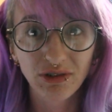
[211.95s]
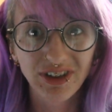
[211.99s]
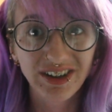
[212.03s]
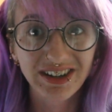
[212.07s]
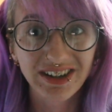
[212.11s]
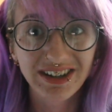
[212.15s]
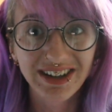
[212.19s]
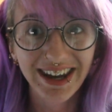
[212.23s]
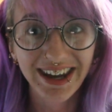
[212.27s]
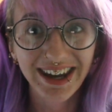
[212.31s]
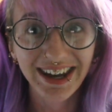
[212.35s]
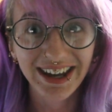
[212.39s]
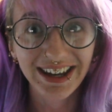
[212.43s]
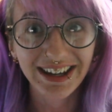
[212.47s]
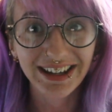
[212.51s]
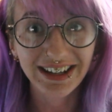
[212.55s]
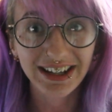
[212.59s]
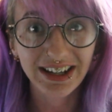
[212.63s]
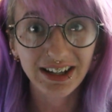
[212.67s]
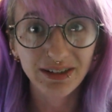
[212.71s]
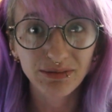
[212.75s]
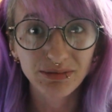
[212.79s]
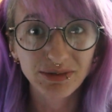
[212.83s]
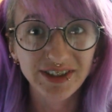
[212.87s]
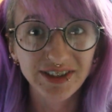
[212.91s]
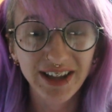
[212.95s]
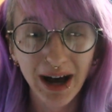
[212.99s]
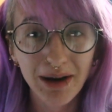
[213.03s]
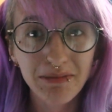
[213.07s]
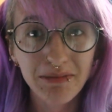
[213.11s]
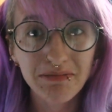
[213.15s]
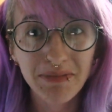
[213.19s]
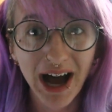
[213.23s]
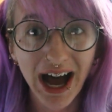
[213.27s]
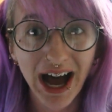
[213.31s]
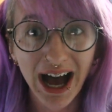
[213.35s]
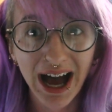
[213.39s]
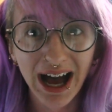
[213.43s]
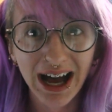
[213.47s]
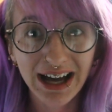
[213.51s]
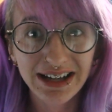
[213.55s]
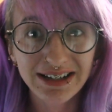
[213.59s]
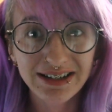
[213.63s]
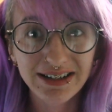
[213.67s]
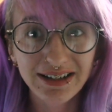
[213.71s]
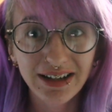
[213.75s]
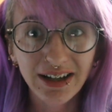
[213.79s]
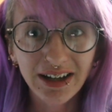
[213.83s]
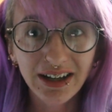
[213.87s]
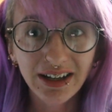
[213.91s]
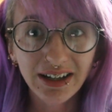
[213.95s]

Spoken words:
or the knee. It was that bad.